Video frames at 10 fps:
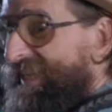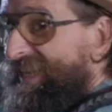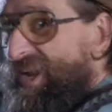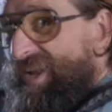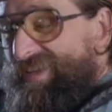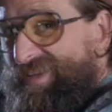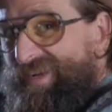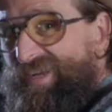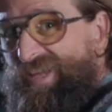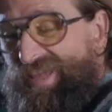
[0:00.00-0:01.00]
like a it's
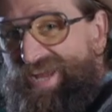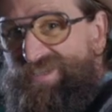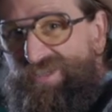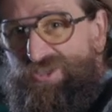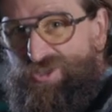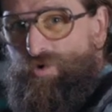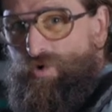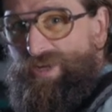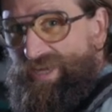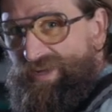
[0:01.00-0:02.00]
like a classic
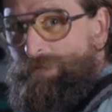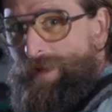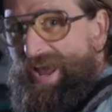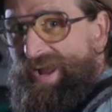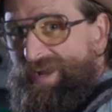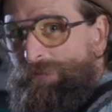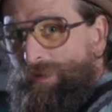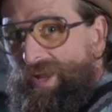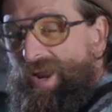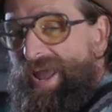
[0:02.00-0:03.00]
school kid bag,
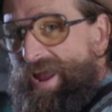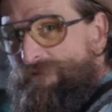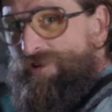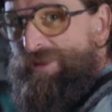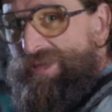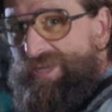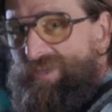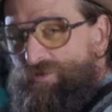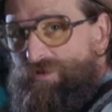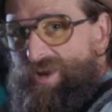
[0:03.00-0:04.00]
but
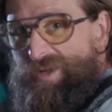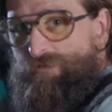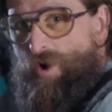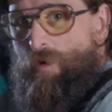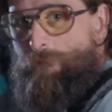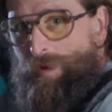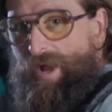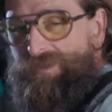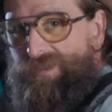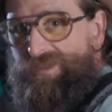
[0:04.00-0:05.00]
everything's really
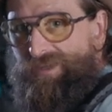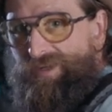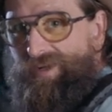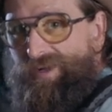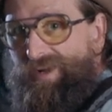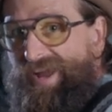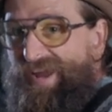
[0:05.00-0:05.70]
robust in it.